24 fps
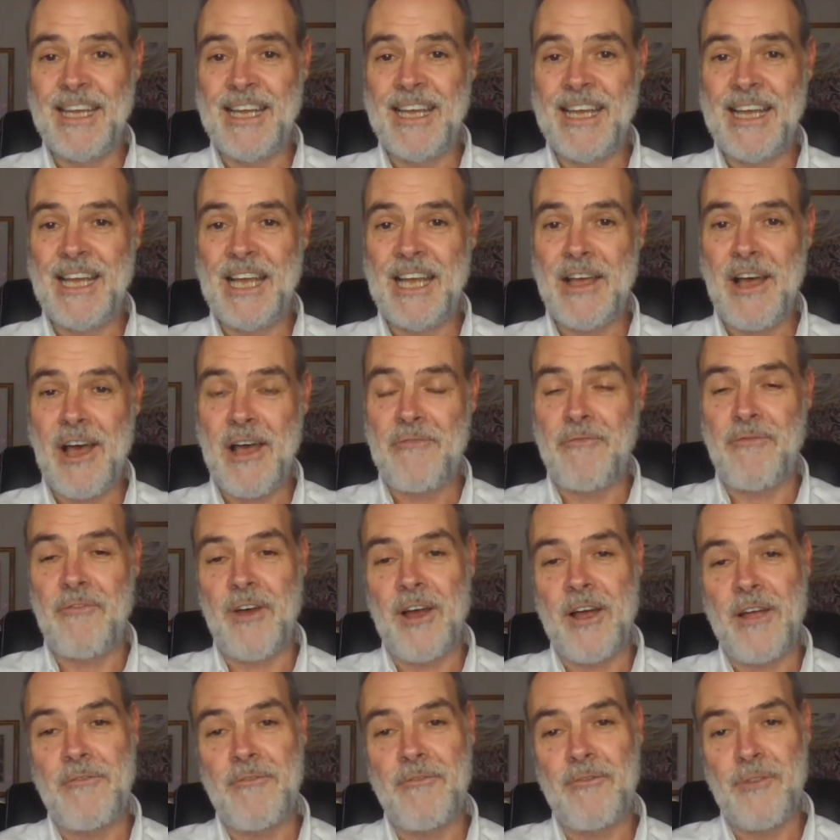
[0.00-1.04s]
Uh, I've,
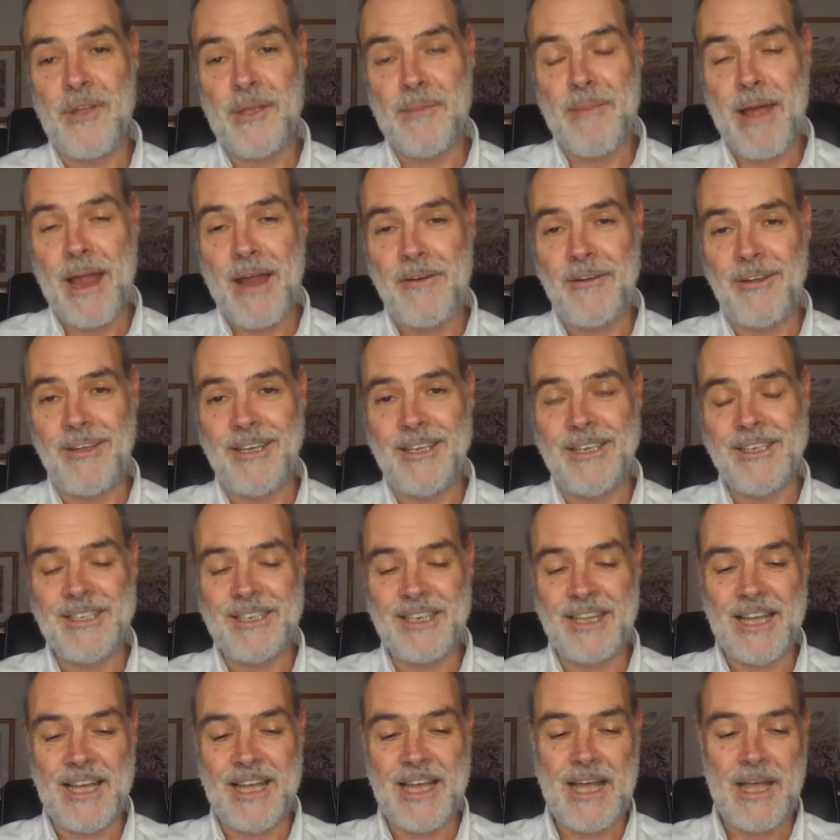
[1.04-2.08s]
I've remarried
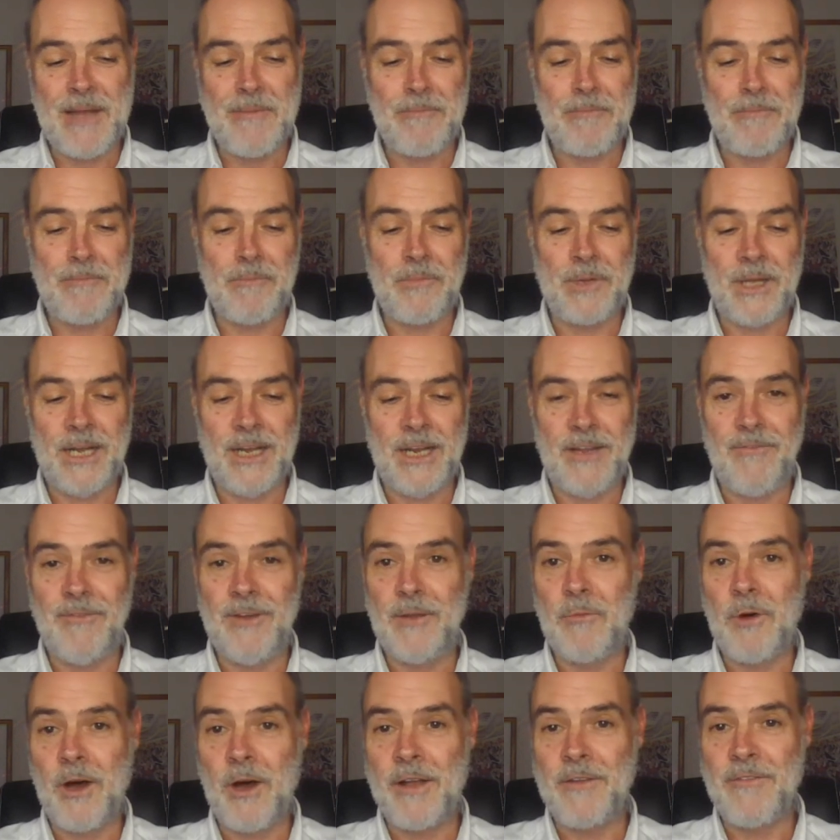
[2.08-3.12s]
um, my lovely
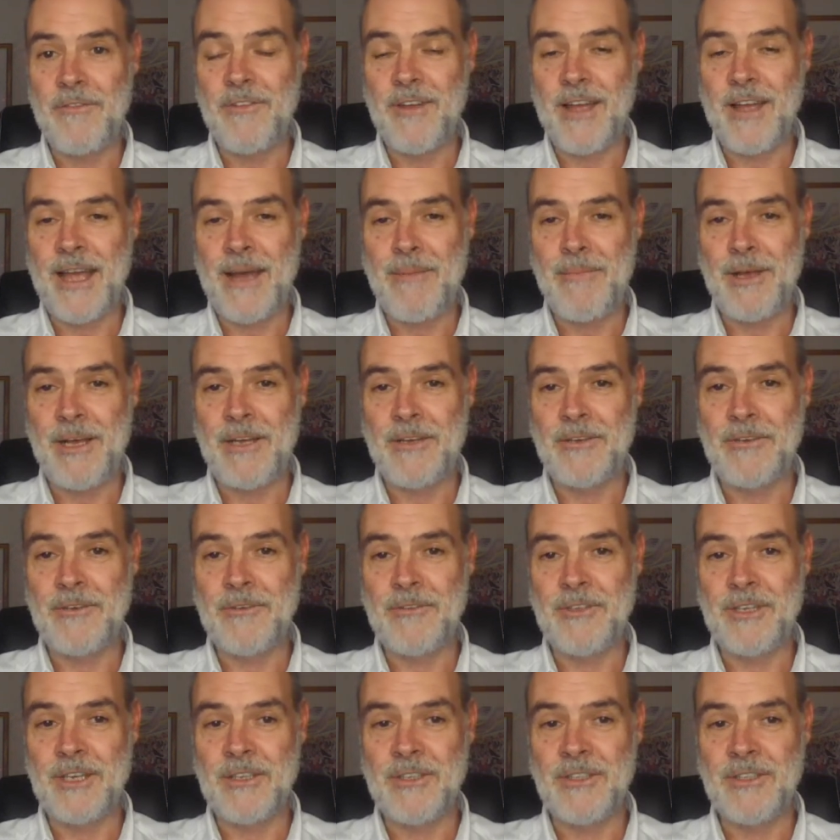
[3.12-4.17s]
wife, Emma, who
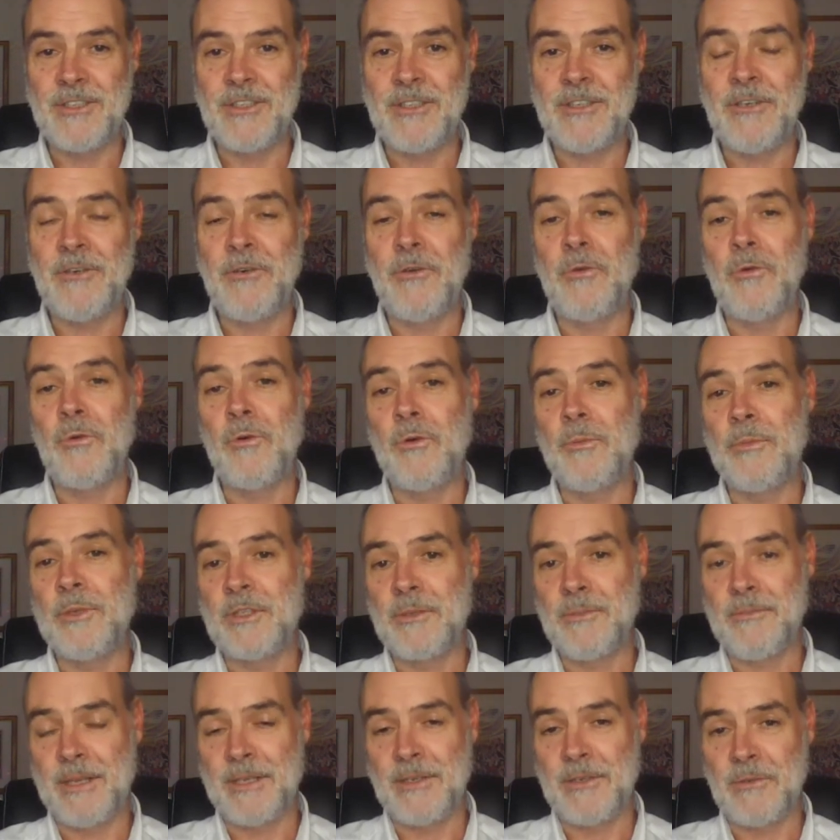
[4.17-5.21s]
does an enormous
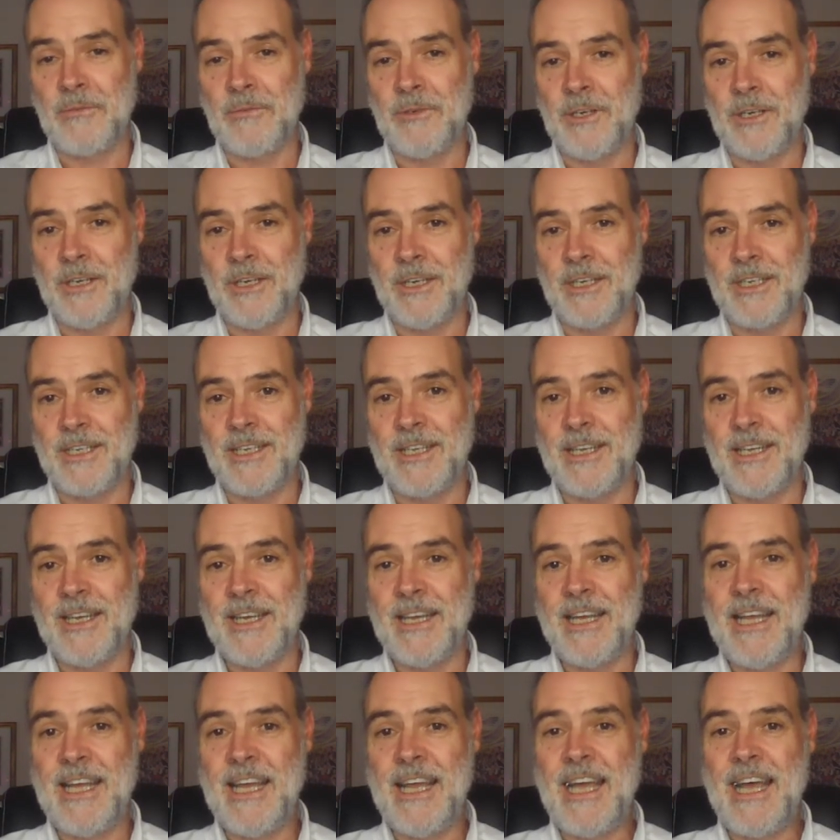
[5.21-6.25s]
amount of work
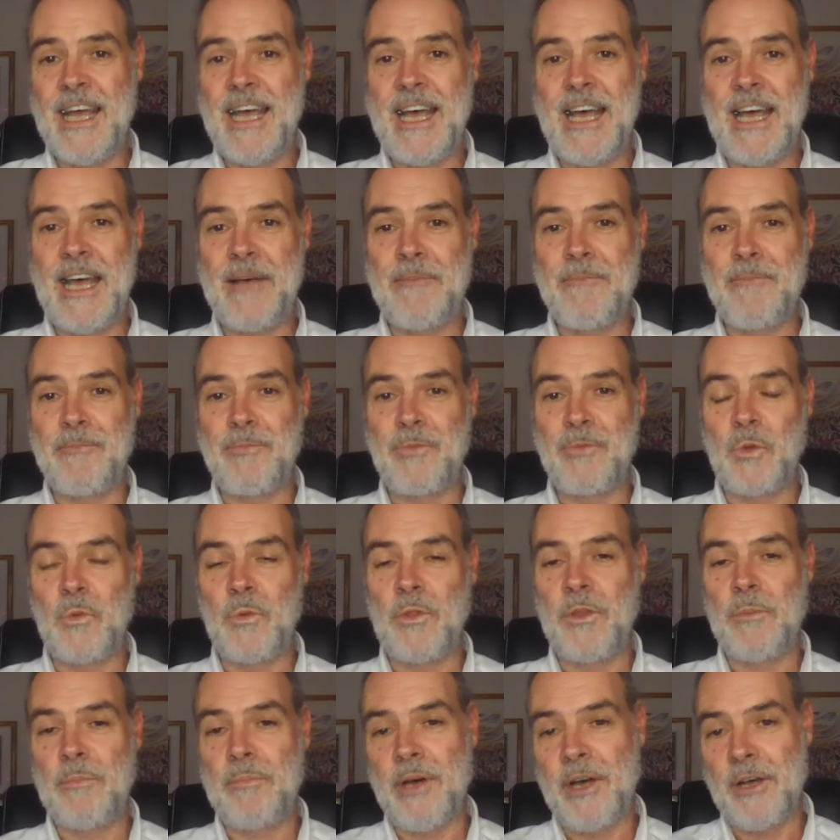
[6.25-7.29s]
um,
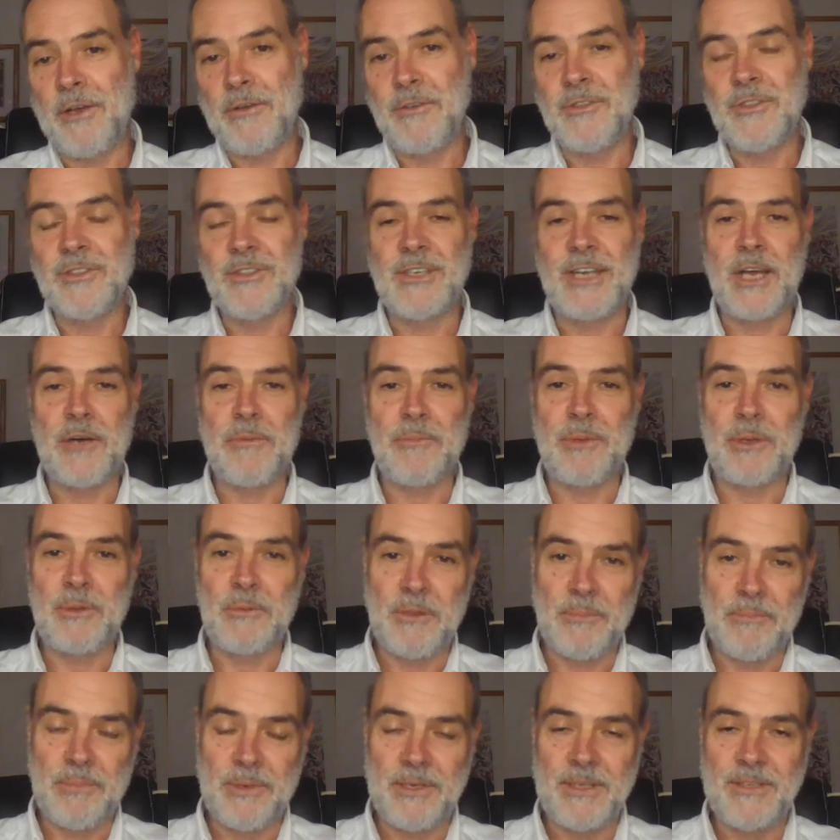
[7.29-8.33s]
with the posts and helping with
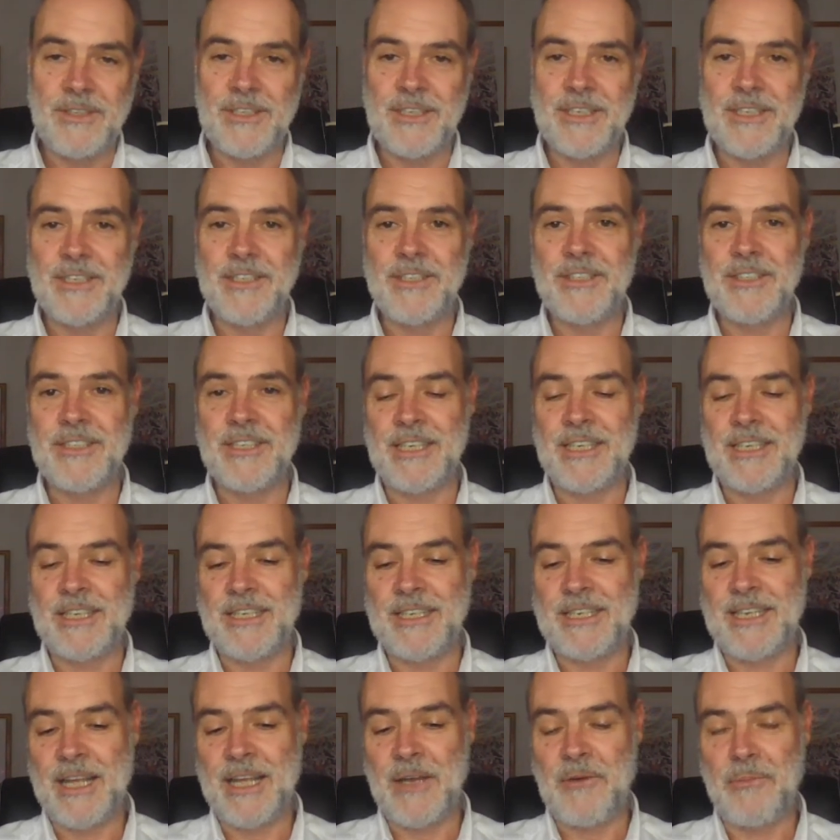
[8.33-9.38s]
the business
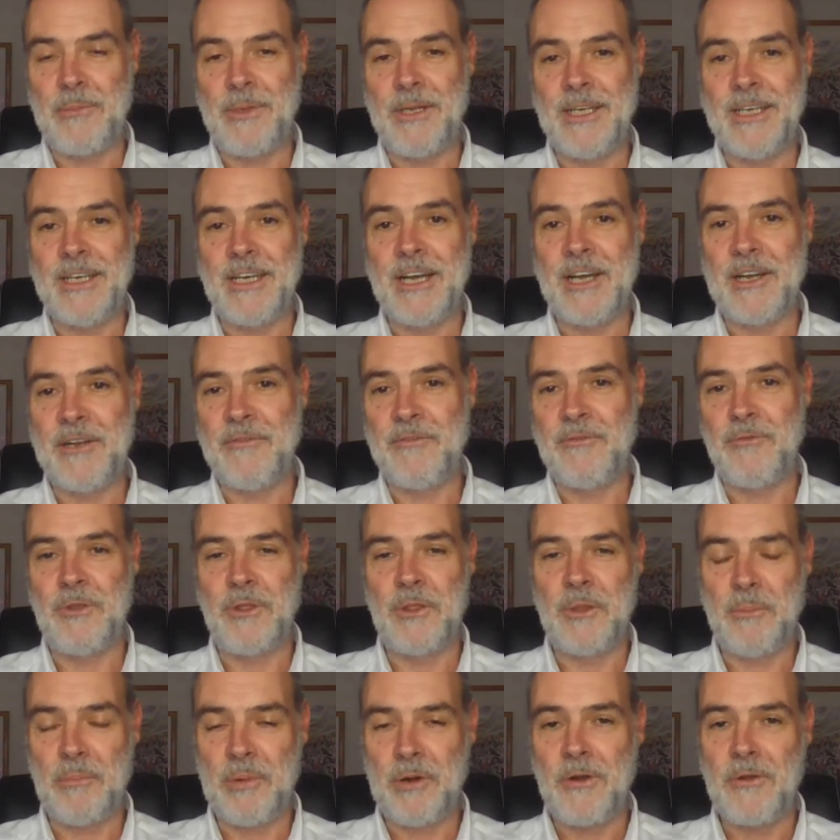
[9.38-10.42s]
and helping kind of with
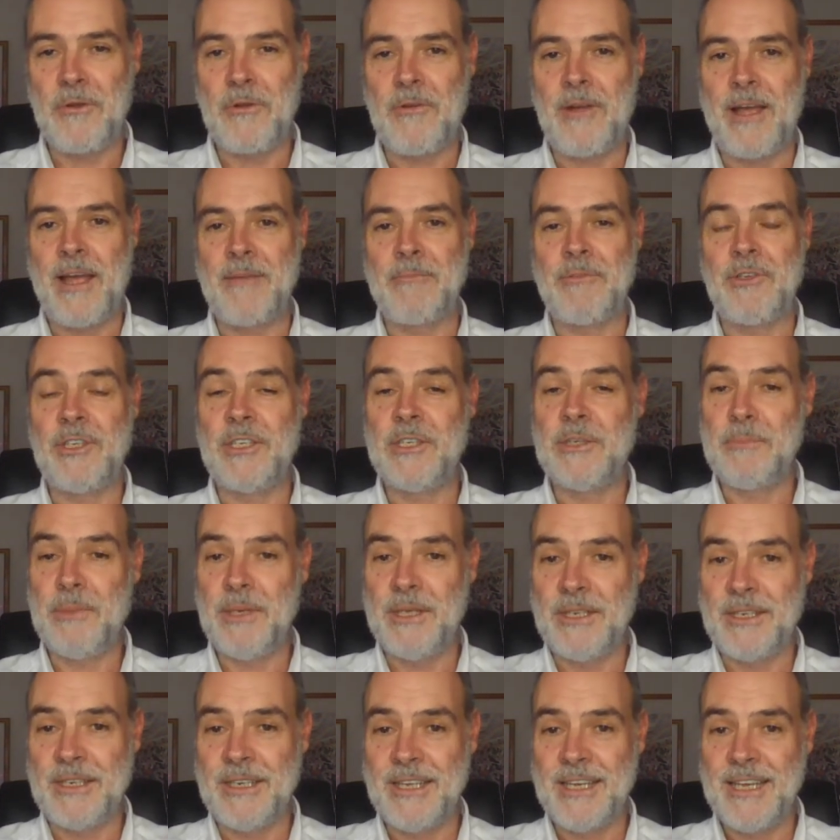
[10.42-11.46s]
the program. She's
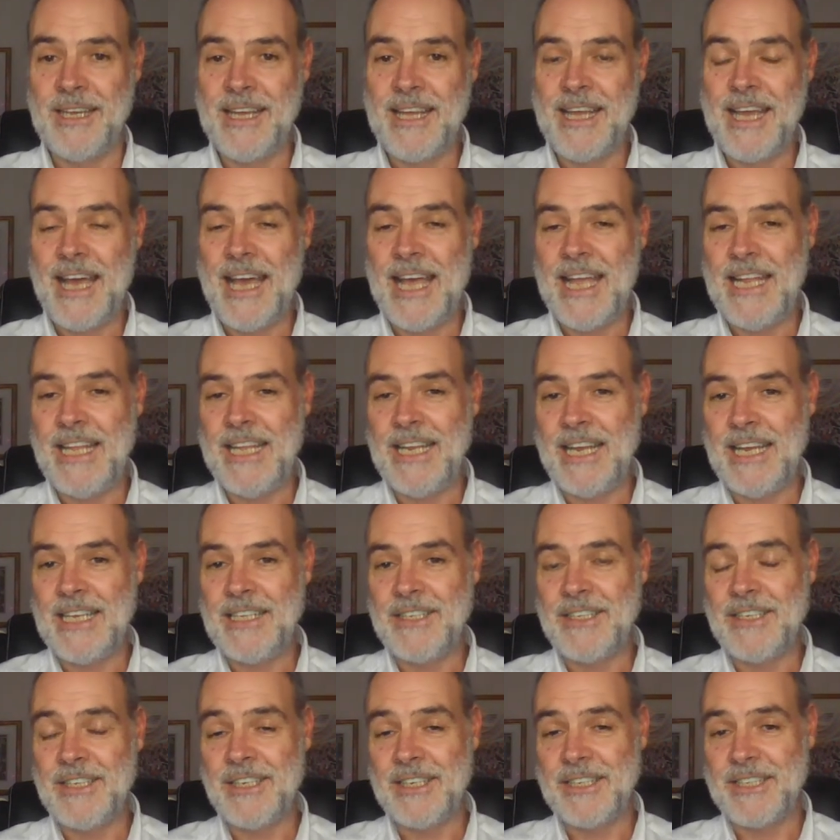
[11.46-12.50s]
been
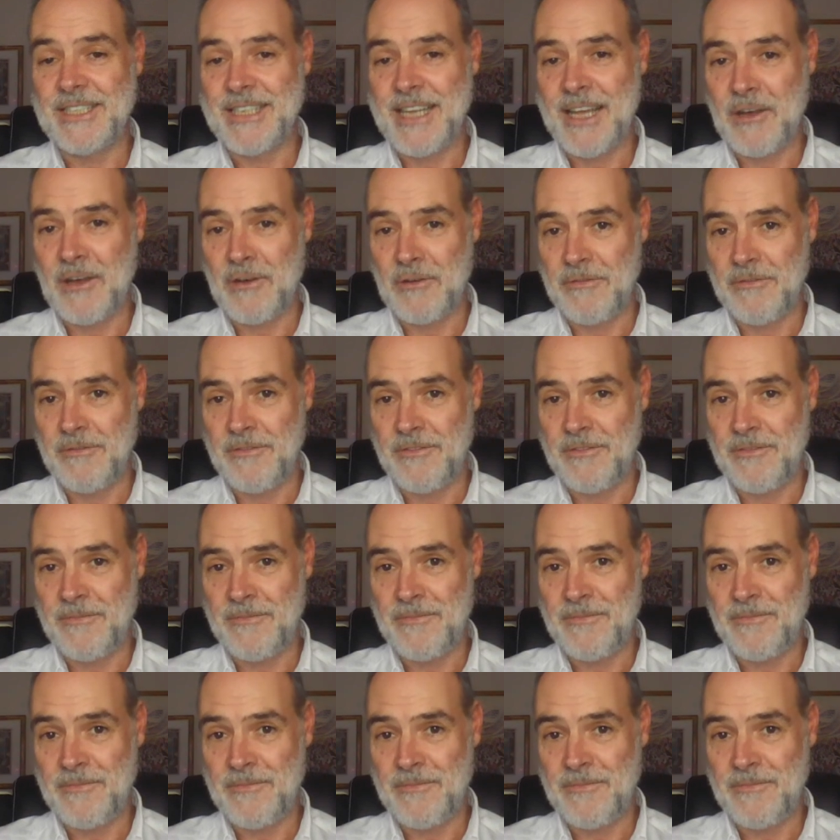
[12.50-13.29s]
alienated herself.